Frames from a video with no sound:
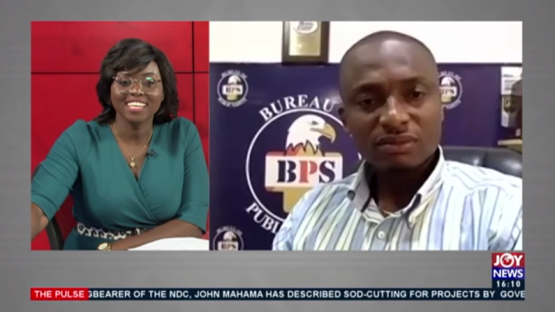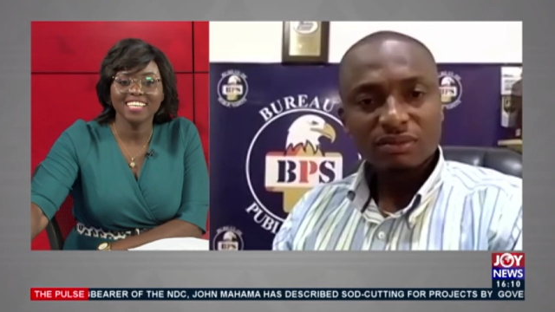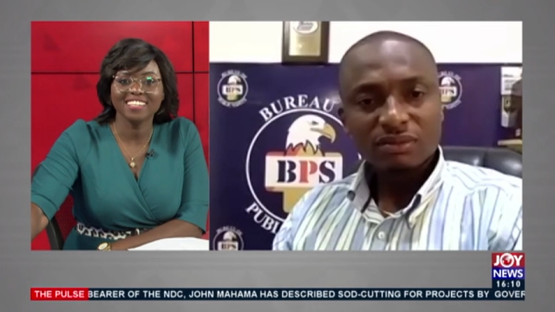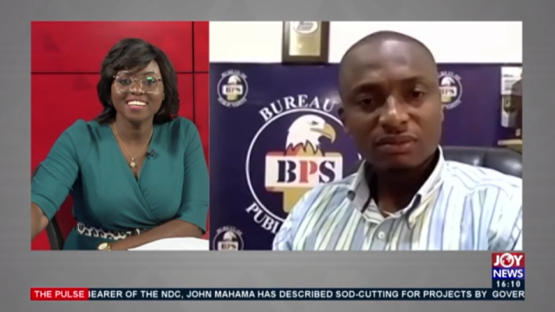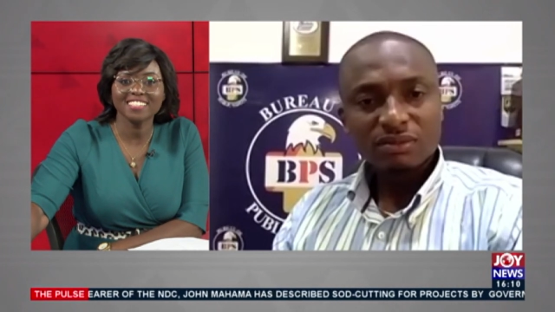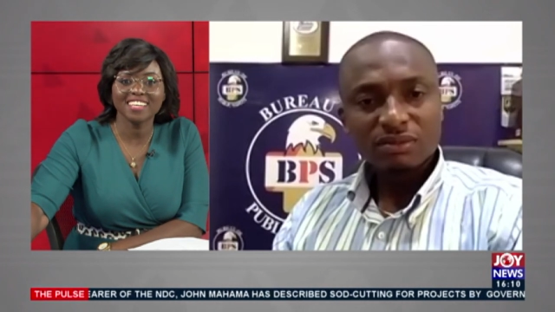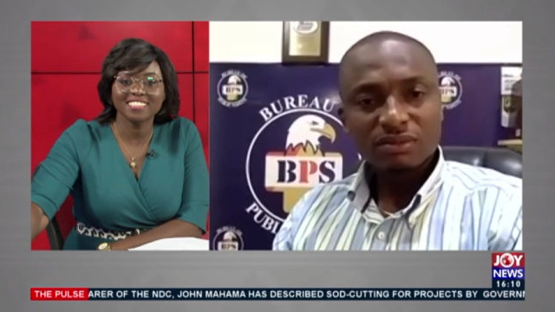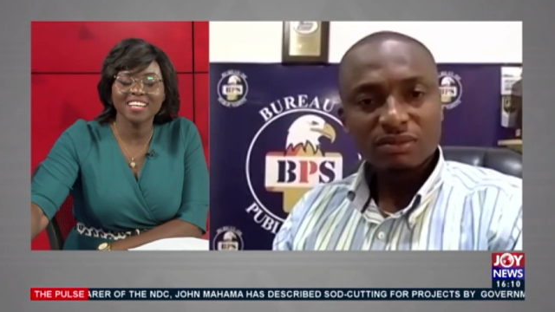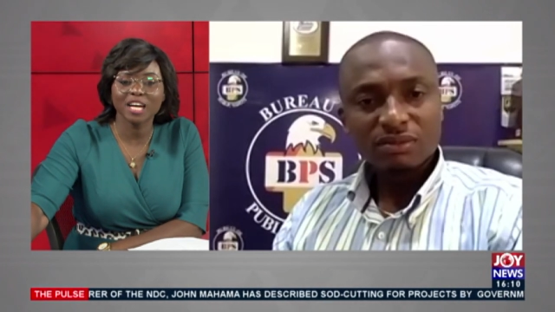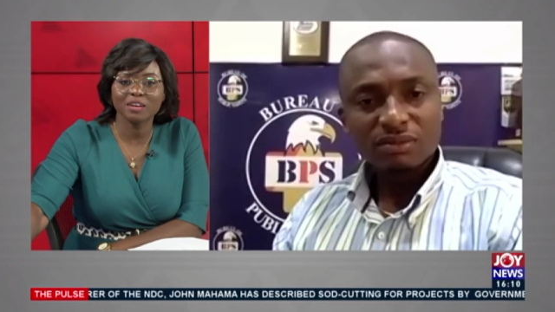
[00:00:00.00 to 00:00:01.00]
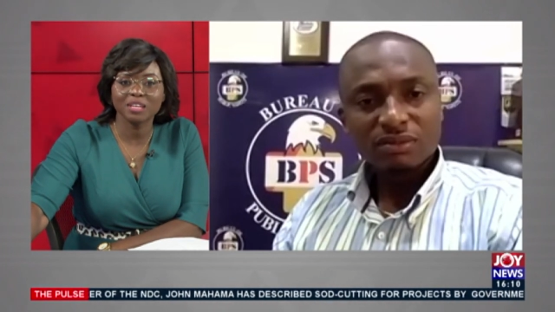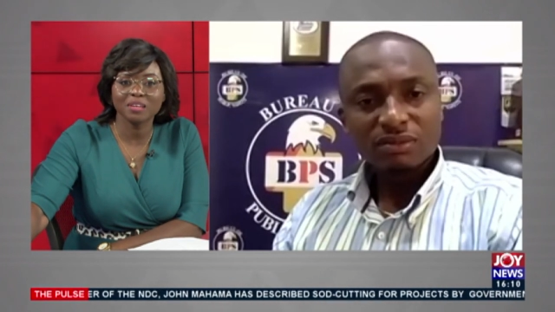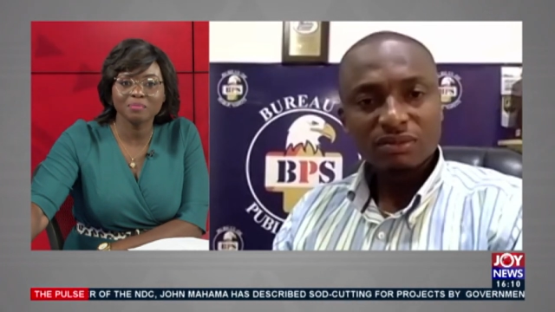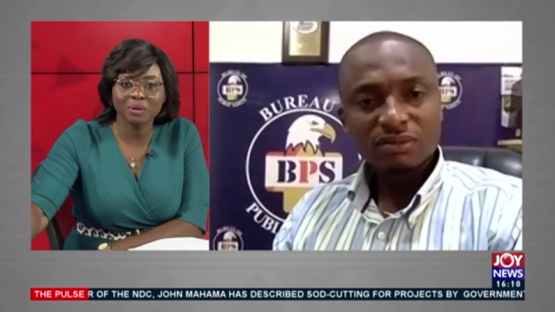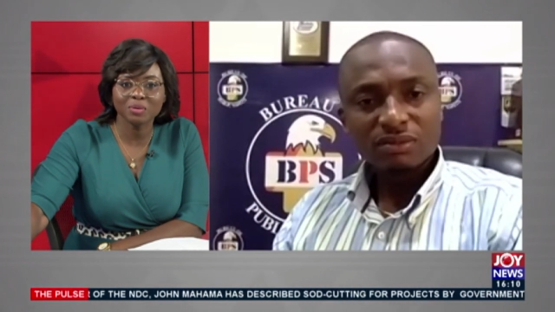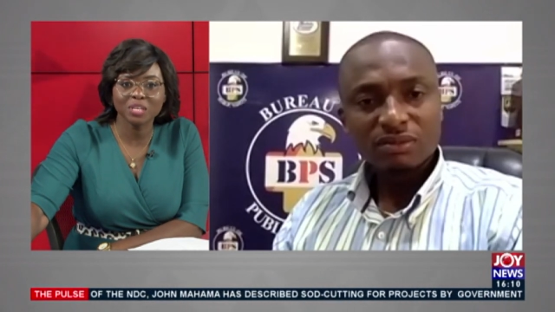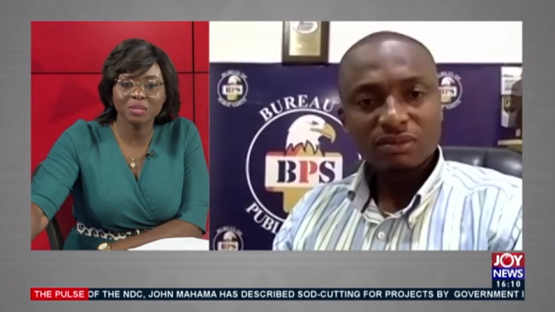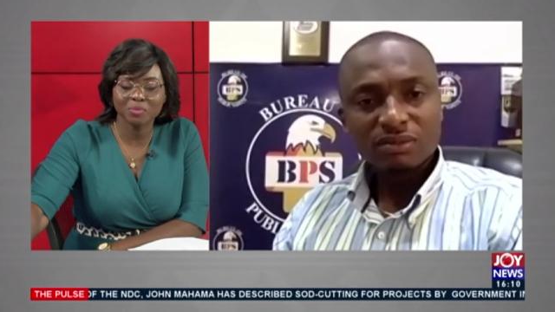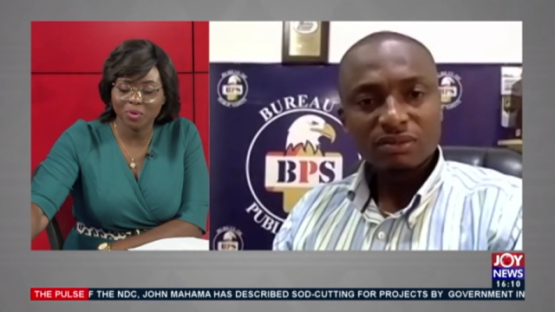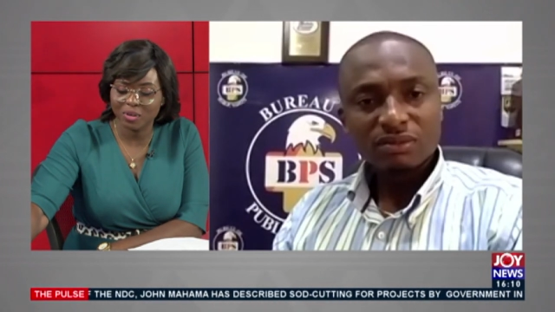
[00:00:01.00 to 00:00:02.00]
Speaker 1: it does get tiring, but we
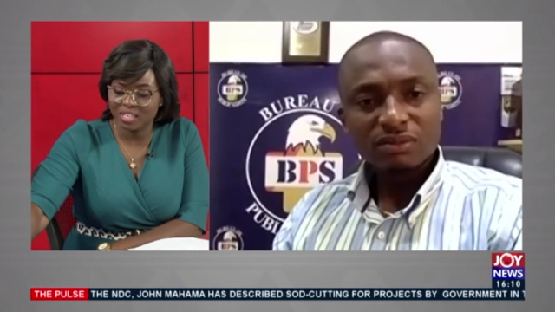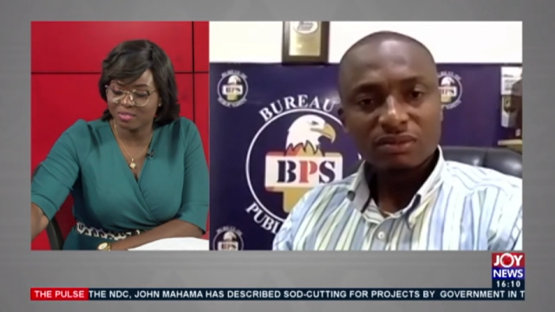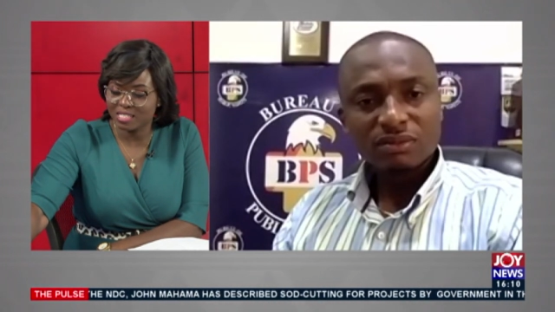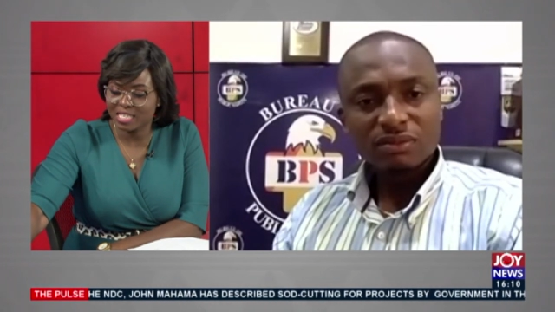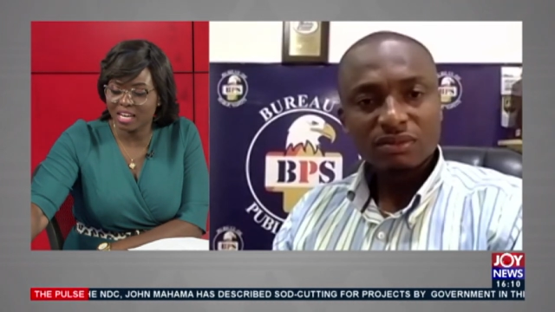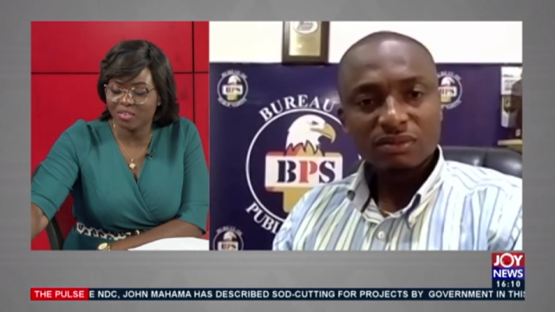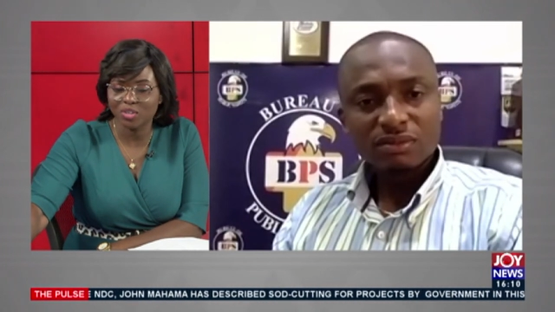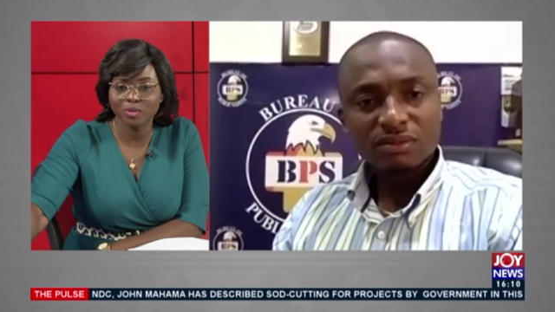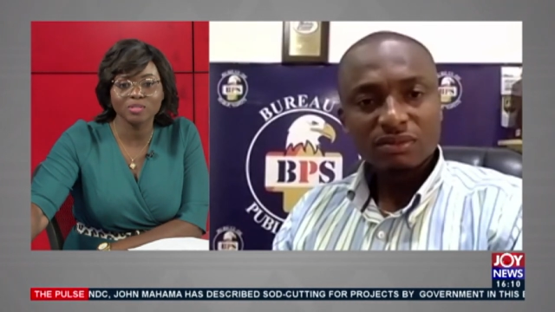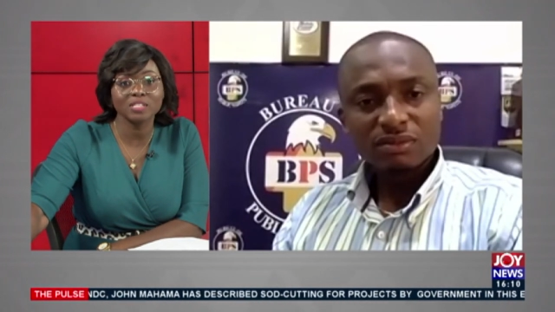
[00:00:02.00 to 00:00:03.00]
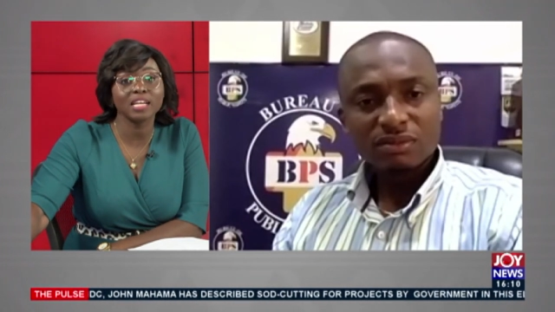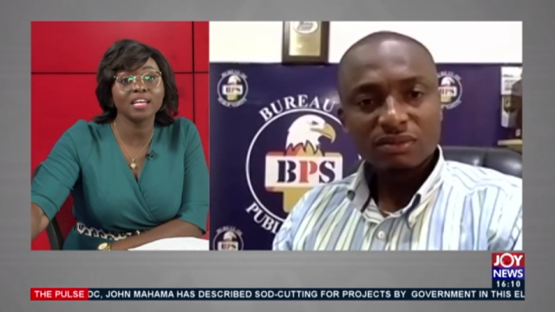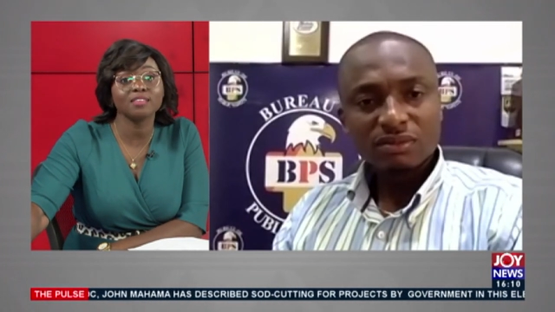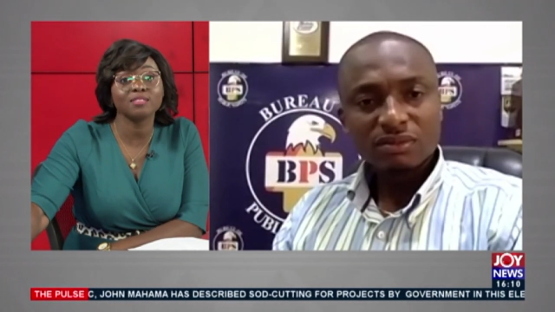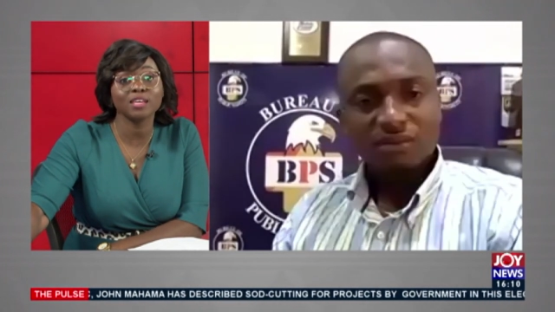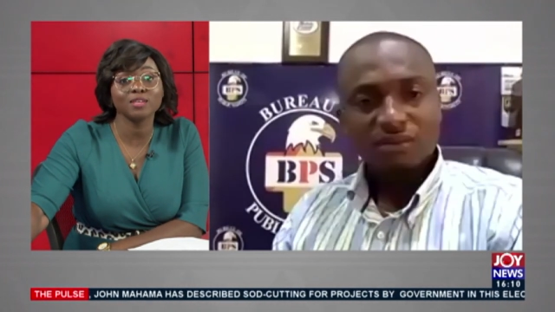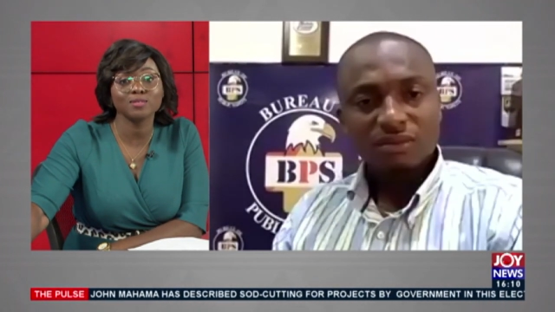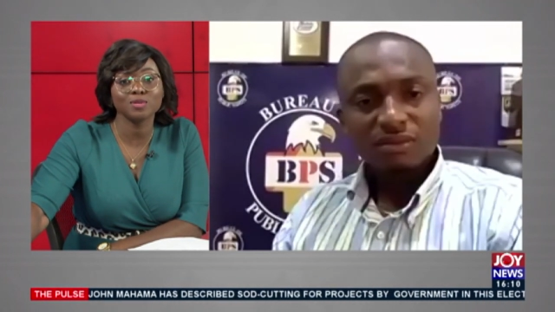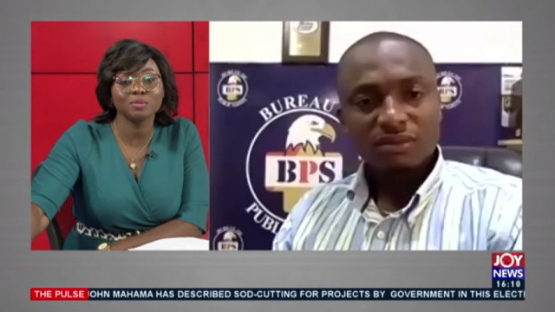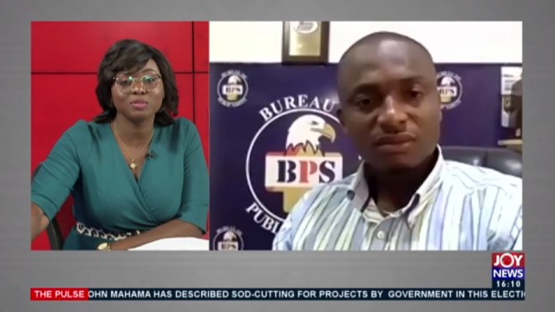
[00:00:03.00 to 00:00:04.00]
keep going. We'll see how it goes. Nana Yaw, thank you
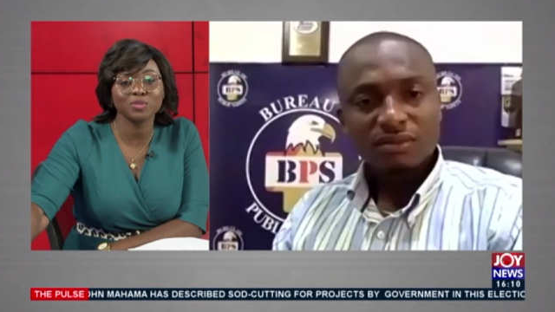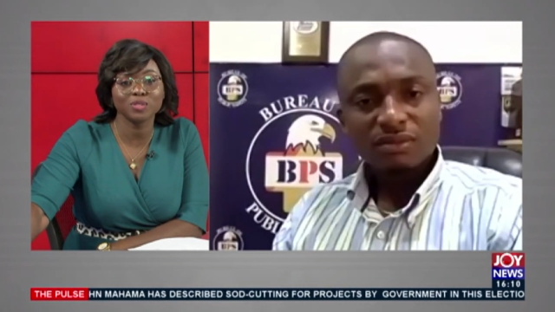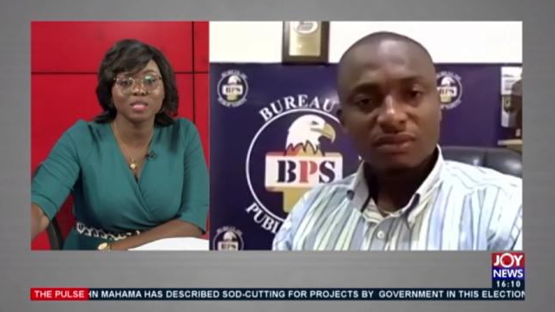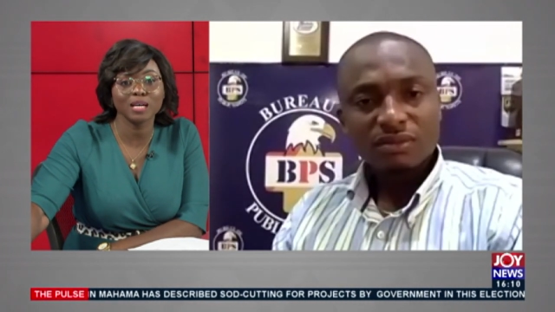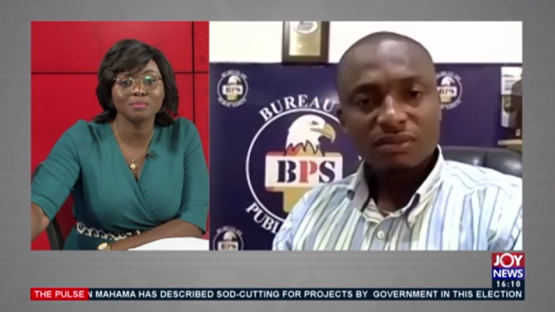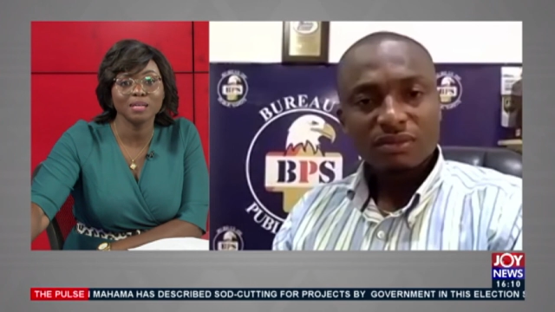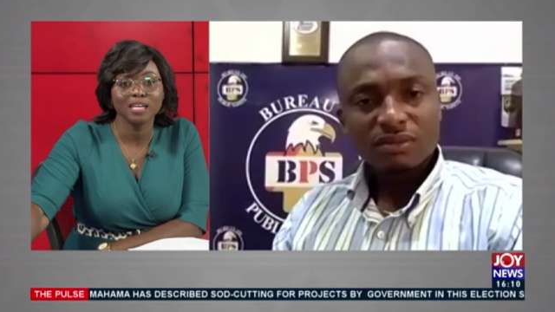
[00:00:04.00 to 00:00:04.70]
so much for your time.